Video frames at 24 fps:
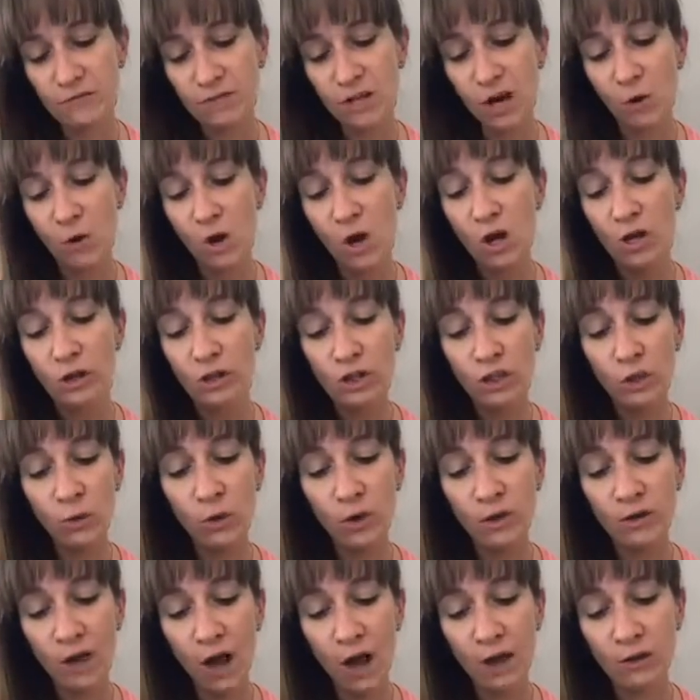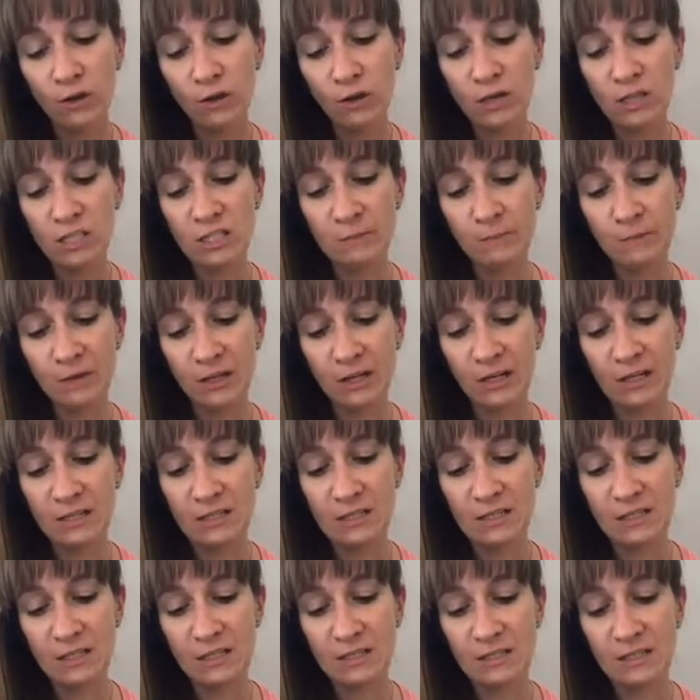So, you are not your
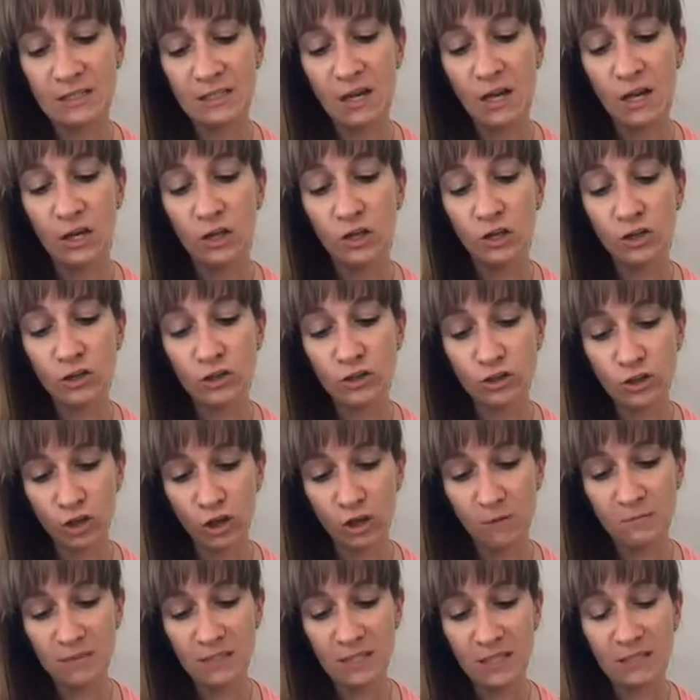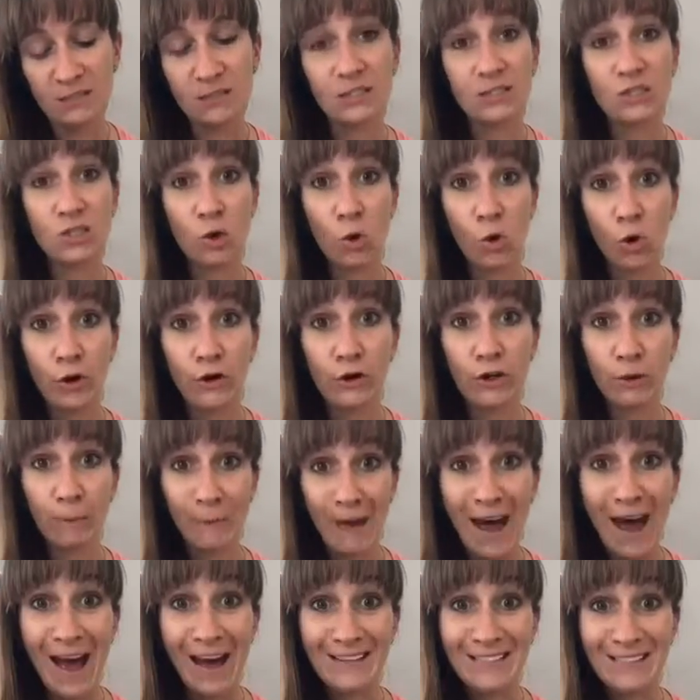experiences, your circumstances, or your
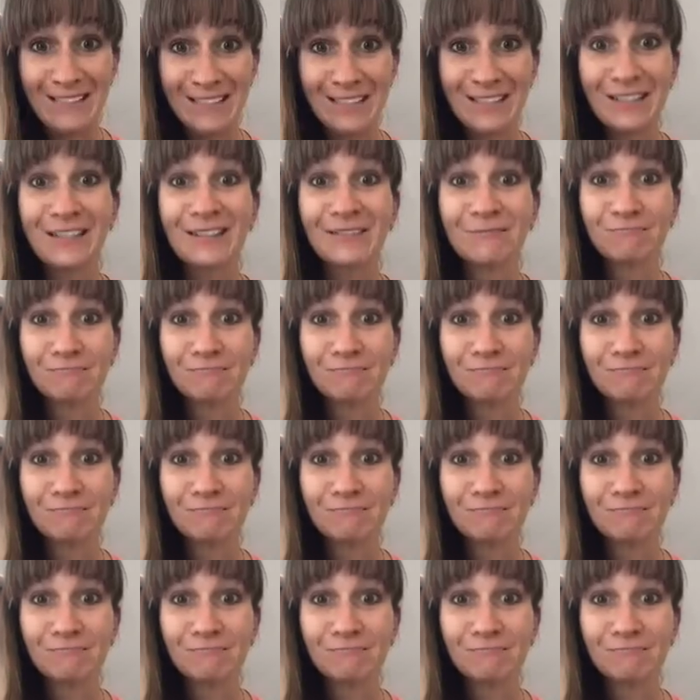past.